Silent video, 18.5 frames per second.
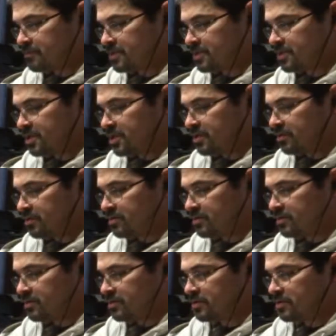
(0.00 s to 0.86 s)
So,
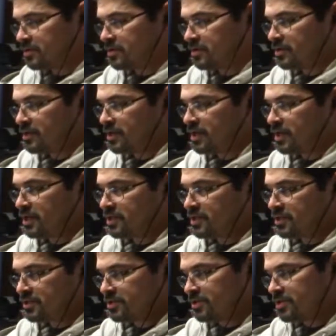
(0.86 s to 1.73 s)
that's
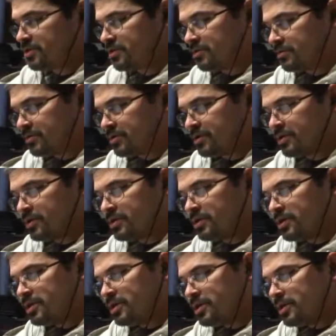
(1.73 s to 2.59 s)
easy to know.
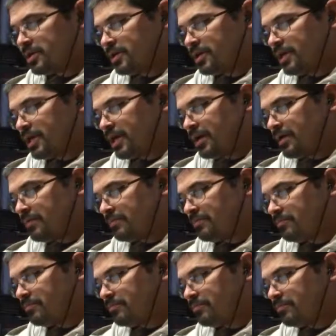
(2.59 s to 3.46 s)
Yeah.
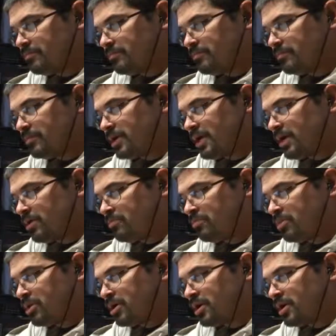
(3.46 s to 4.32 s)
Air
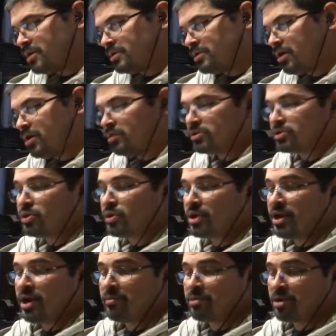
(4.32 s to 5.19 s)
pads. Oh, sorry,
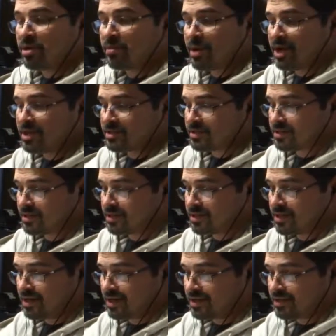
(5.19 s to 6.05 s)
not brake pads.
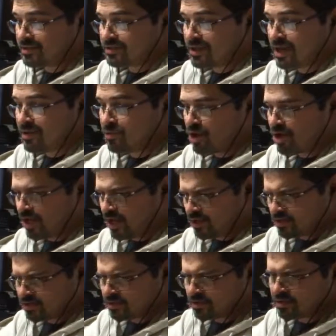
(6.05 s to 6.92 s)
Tie rod
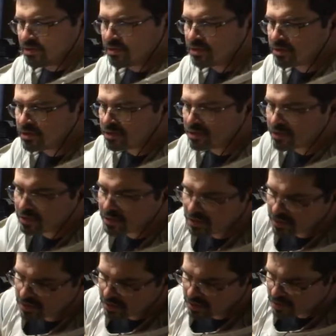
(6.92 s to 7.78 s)
ends.
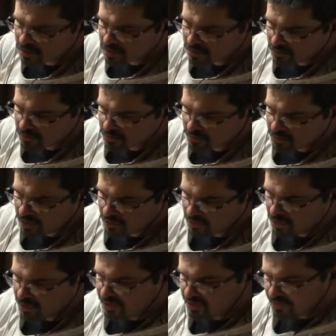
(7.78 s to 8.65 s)
Wait,
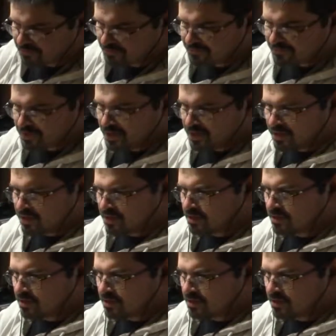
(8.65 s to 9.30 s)
what the fuck?